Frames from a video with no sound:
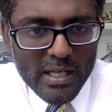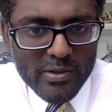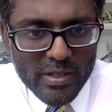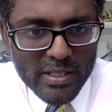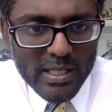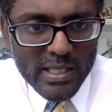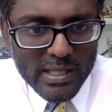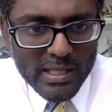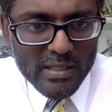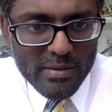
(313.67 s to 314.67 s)
You can
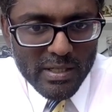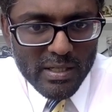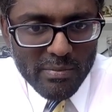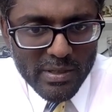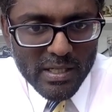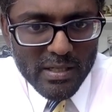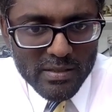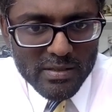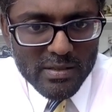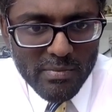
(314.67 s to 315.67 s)
get them at
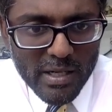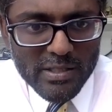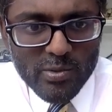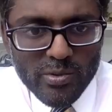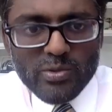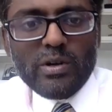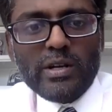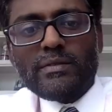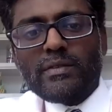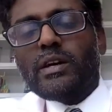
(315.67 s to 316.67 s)
about minus
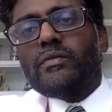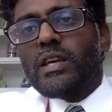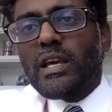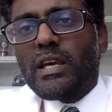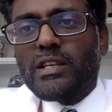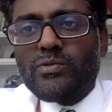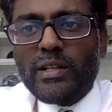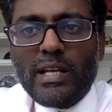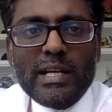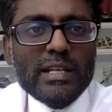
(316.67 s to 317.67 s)
120. Okay, Yankees
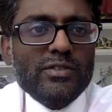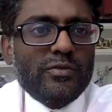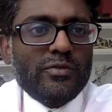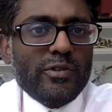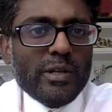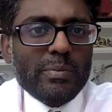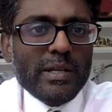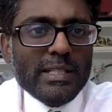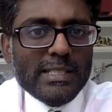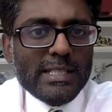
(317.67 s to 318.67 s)
run line is your free
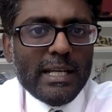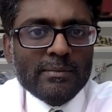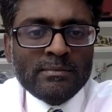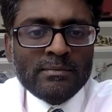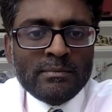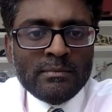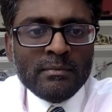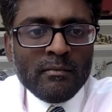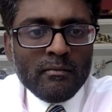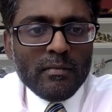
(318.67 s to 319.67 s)
play today.
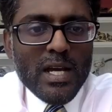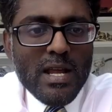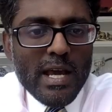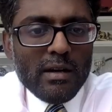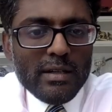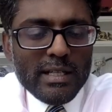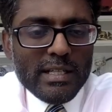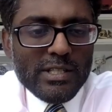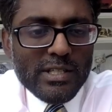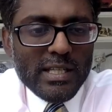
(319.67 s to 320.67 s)
Now, in
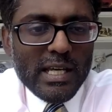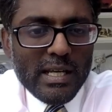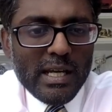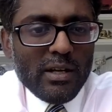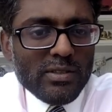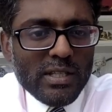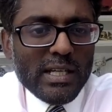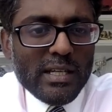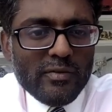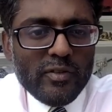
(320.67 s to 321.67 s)
addition to that, I also
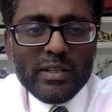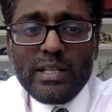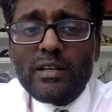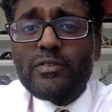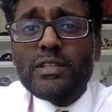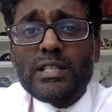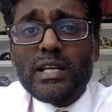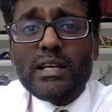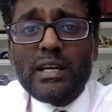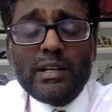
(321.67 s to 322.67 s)
like Philadelphia
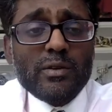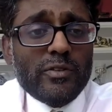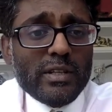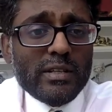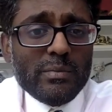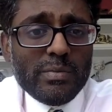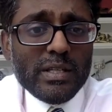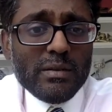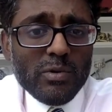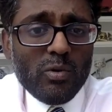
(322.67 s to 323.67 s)
today. I know Philly
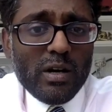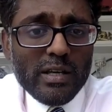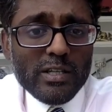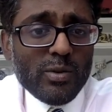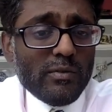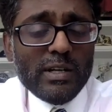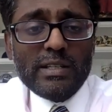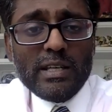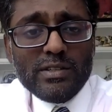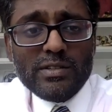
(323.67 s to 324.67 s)
beat Milwaukee
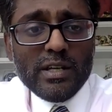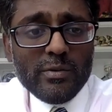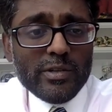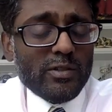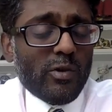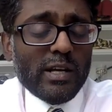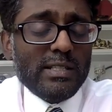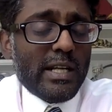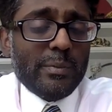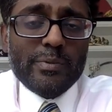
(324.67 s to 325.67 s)
12-0 yesterday, which is why it's
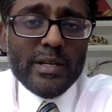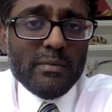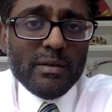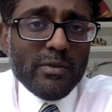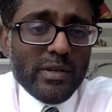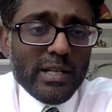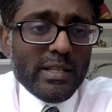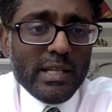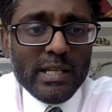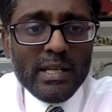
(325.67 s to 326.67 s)
not a premium or
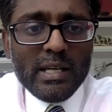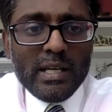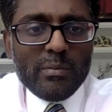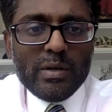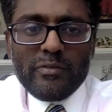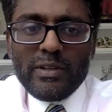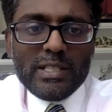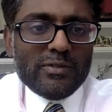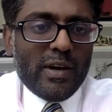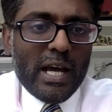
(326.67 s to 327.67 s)
anything. But
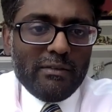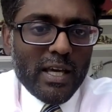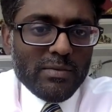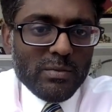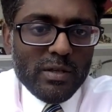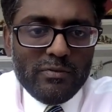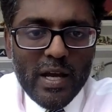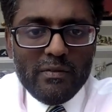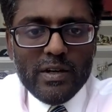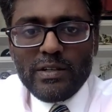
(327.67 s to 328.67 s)
Philly's five games above
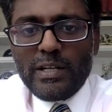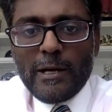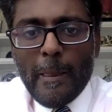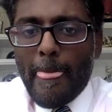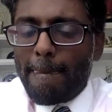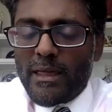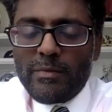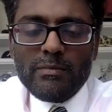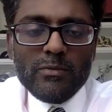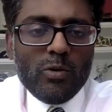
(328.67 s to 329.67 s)
500 now. They
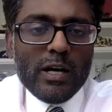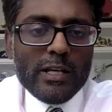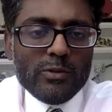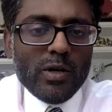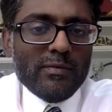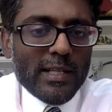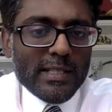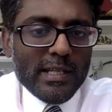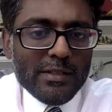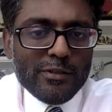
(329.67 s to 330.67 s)
beat Milwaukee
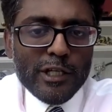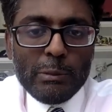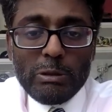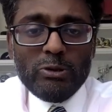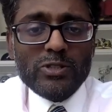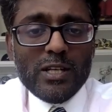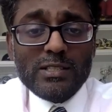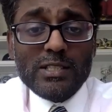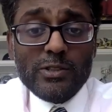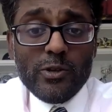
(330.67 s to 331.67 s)
12-0 yesterday. Brewers
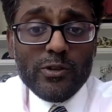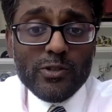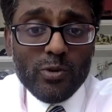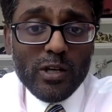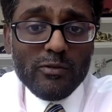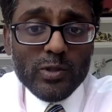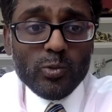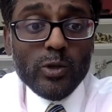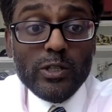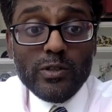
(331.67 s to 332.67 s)
lost 0-12 with
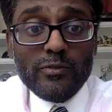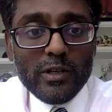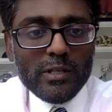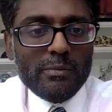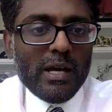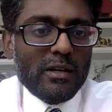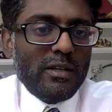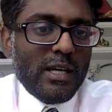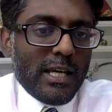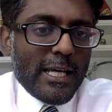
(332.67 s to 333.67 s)
Woodruff on the mound.
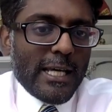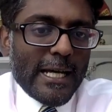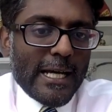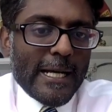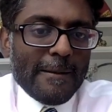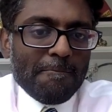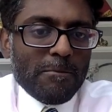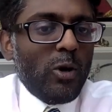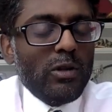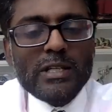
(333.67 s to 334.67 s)

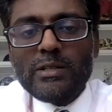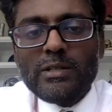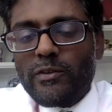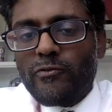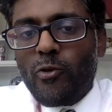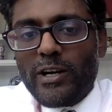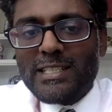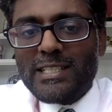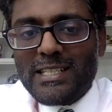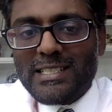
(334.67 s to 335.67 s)
Nola went four
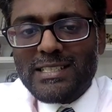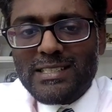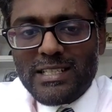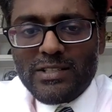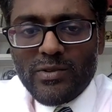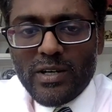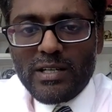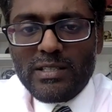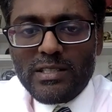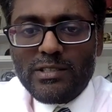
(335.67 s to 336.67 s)
innings, six hits, and six
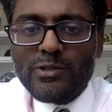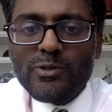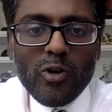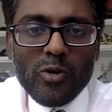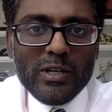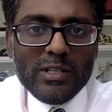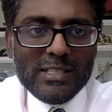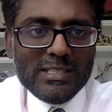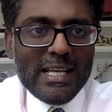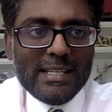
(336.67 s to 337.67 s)
runs, and two home runs in
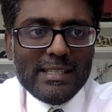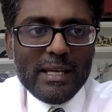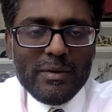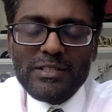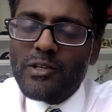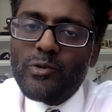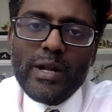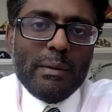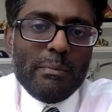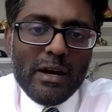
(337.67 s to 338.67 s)
his last game. He's a
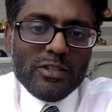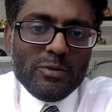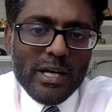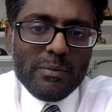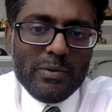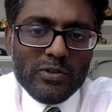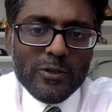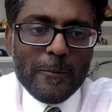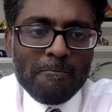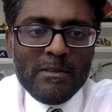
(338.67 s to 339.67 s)
great bounce-back
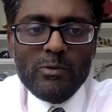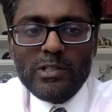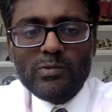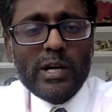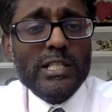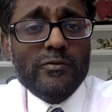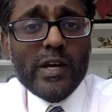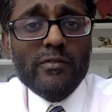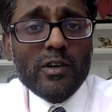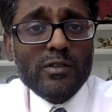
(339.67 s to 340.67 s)
pitcher, which is why he's
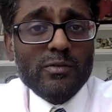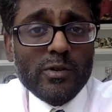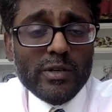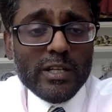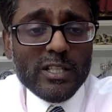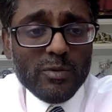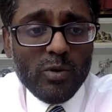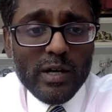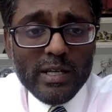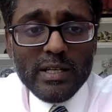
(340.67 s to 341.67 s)
favored on the road against
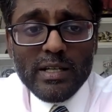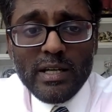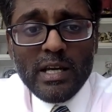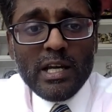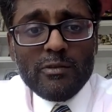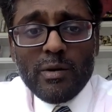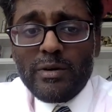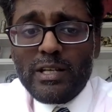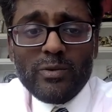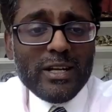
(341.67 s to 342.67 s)
Milwaukee here.
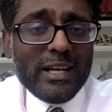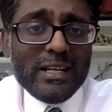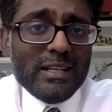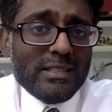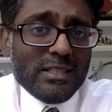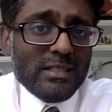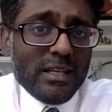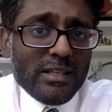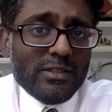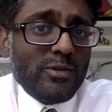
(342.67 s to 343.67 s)
Remember, he went eight innings
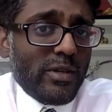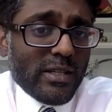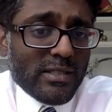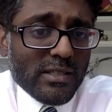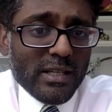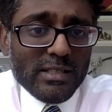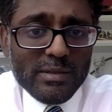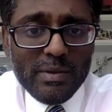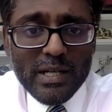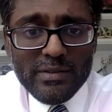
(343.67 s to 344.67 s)
and two hits against
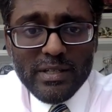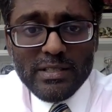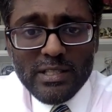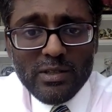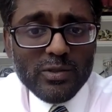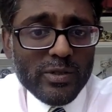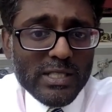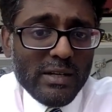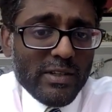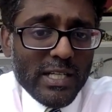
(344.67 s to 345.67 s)
the Padres. He also went
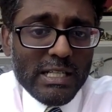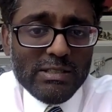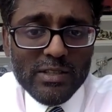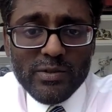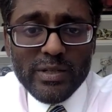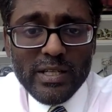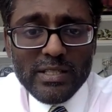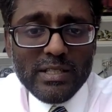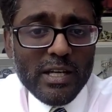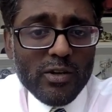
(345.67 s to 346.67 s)
seven innings and three
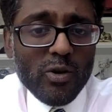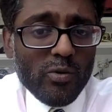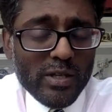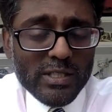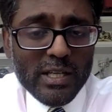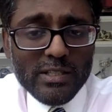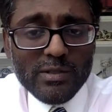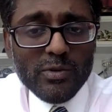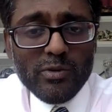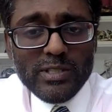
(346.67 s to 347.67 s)
hits and no runs against
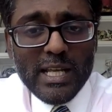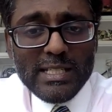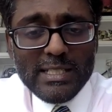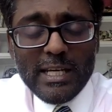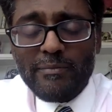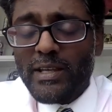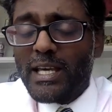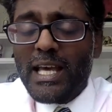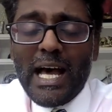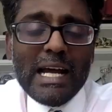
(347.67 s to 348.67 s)
the Brewers last time.
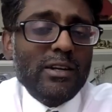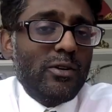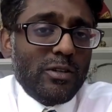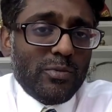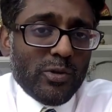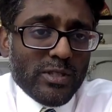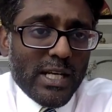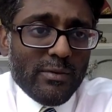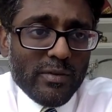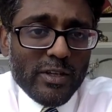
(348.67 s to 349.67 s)
I know the Brewers
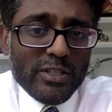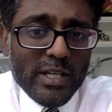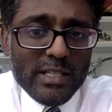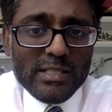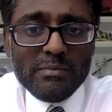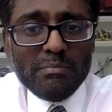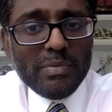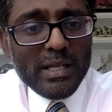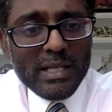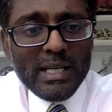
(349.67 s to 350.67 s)
have revenge against him,
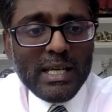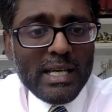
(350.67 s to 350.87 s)
but